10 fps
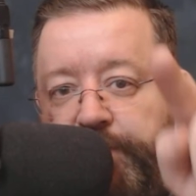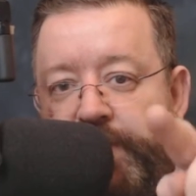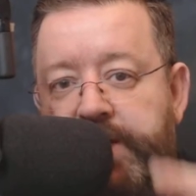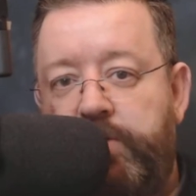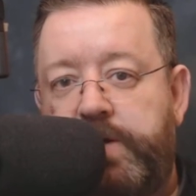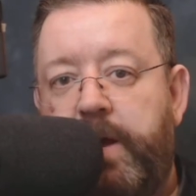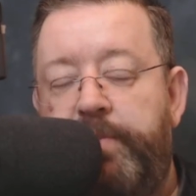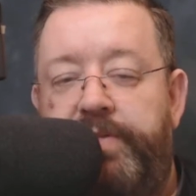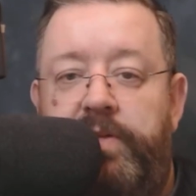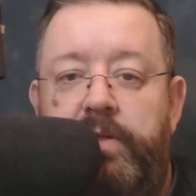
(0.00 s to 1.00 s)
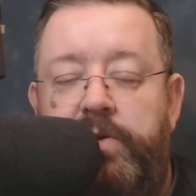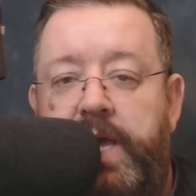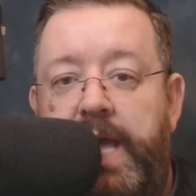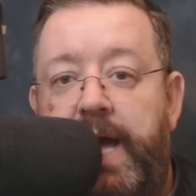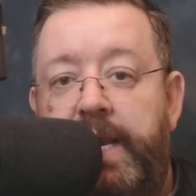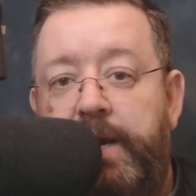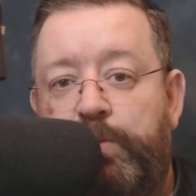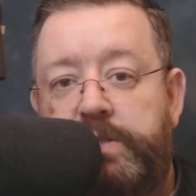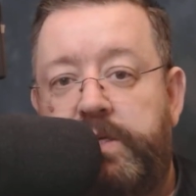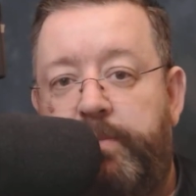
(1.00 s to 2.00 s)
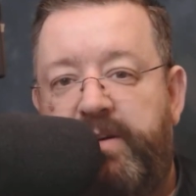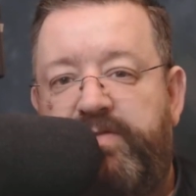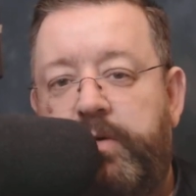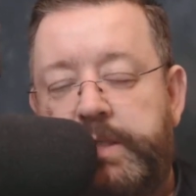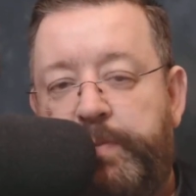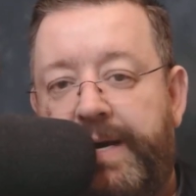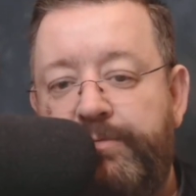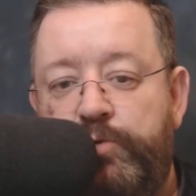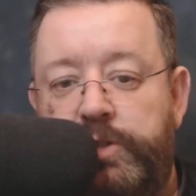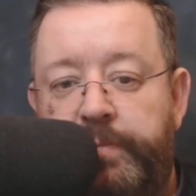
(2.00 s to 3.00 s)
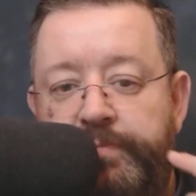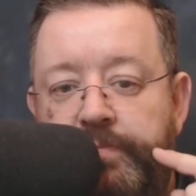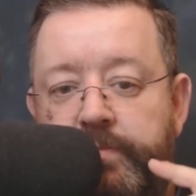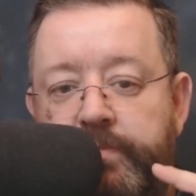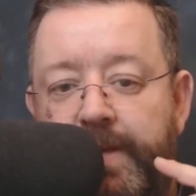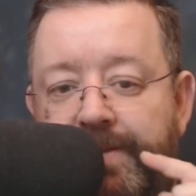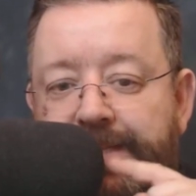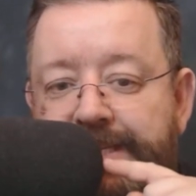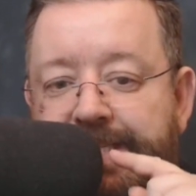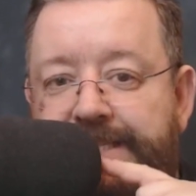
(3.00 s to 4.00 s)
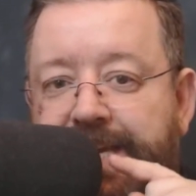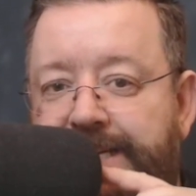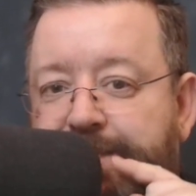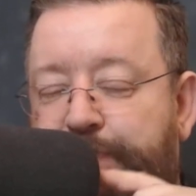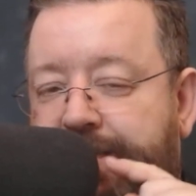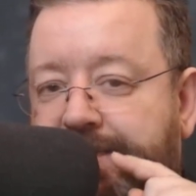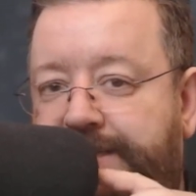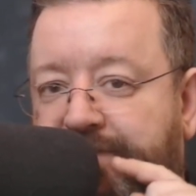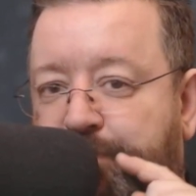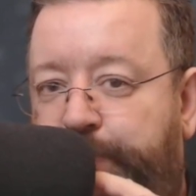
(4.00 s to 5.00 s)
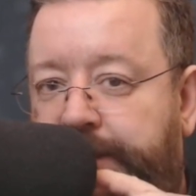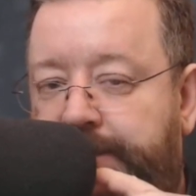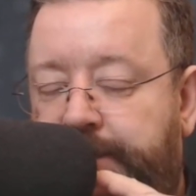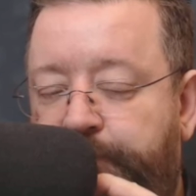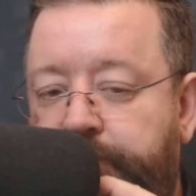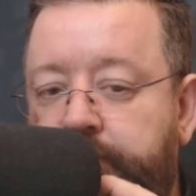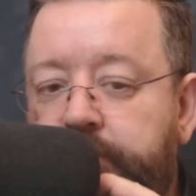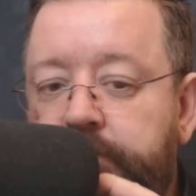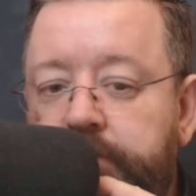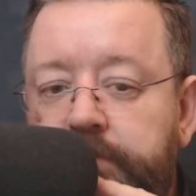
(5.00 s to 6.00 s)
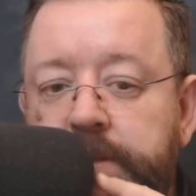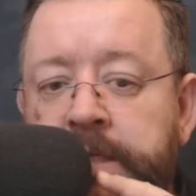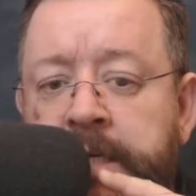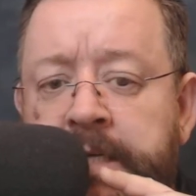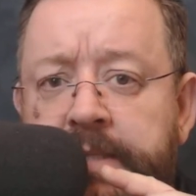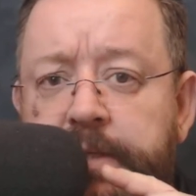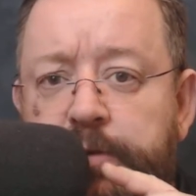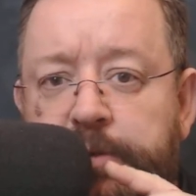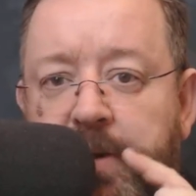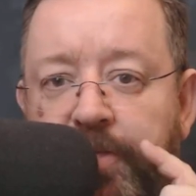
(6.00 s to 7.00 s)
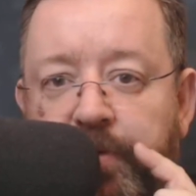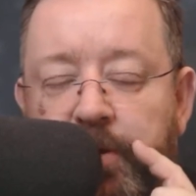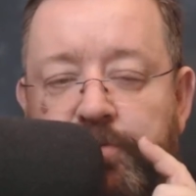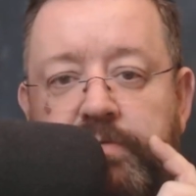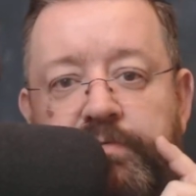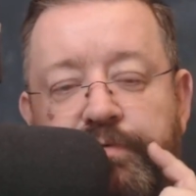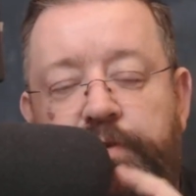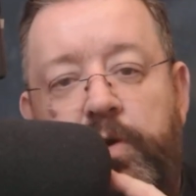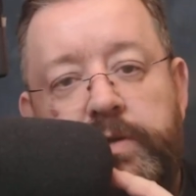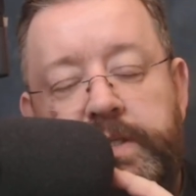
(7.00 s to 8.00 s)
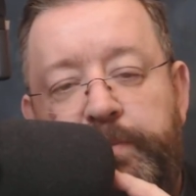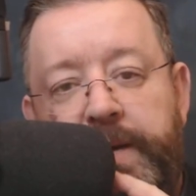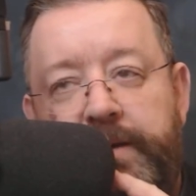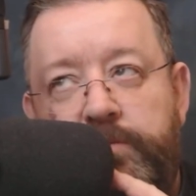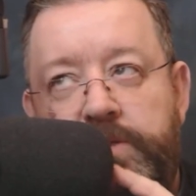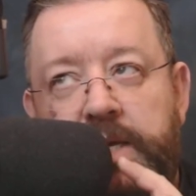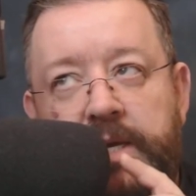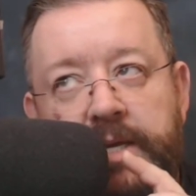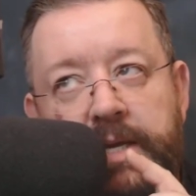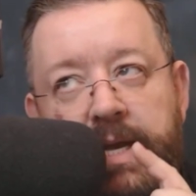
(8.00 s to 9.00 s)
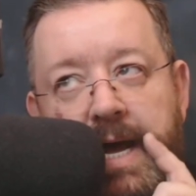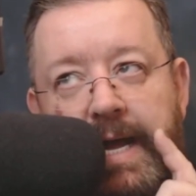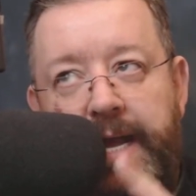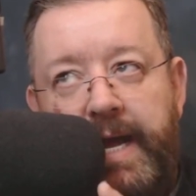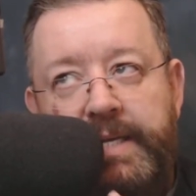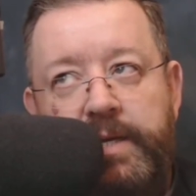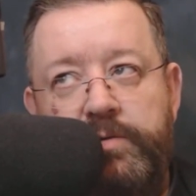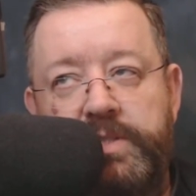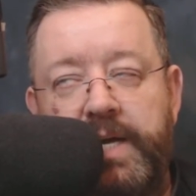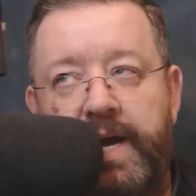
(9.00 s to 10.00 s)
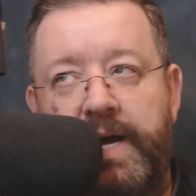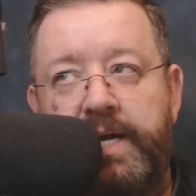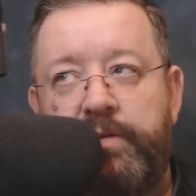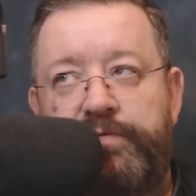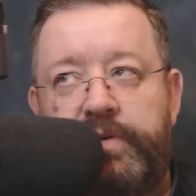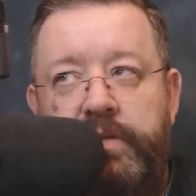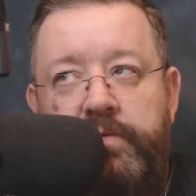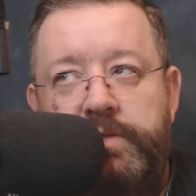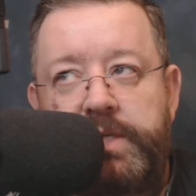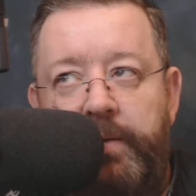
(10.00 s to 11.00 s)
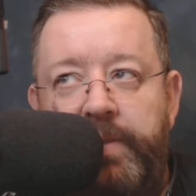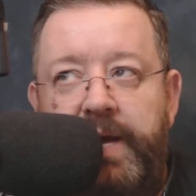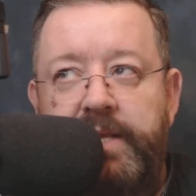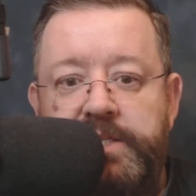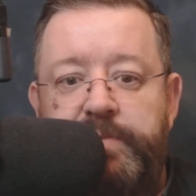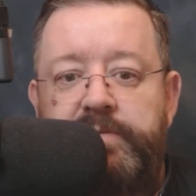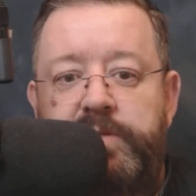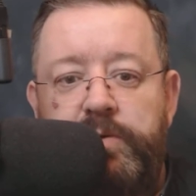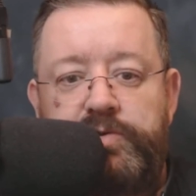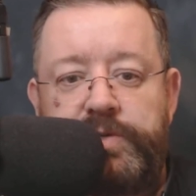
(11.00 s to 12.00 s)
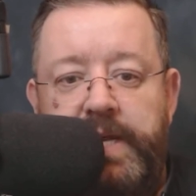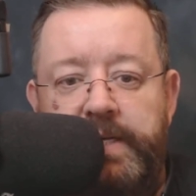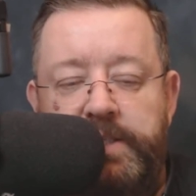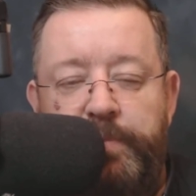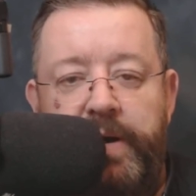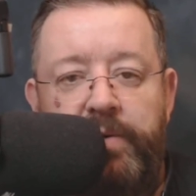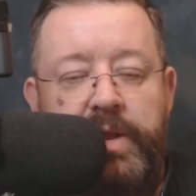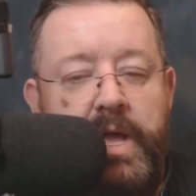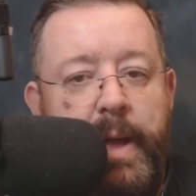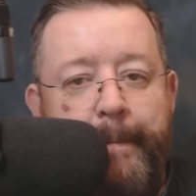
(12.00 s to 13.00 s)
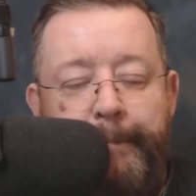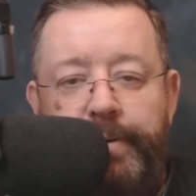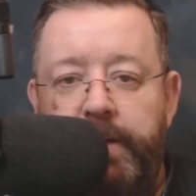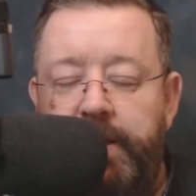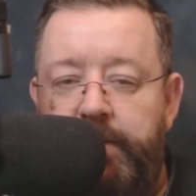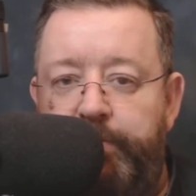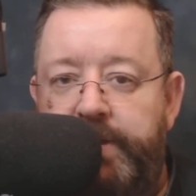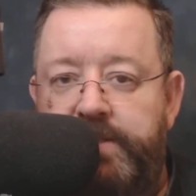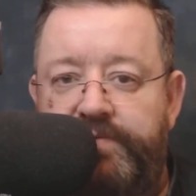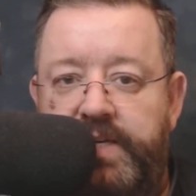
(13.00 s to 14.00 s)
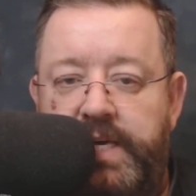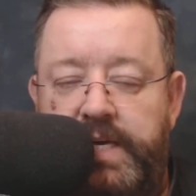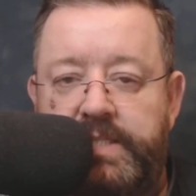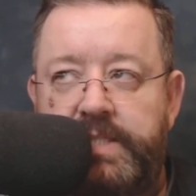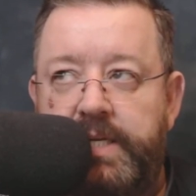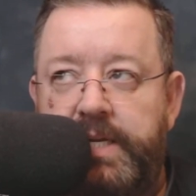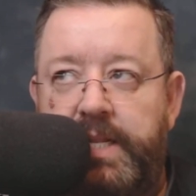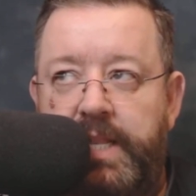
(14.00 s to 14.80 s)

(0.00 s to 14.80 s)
The video camera that you're looking at was about £40. This is the expensive bit. This was about £340. I, I used the Heil for a long time. The is about £280. Brilliant bit of kit.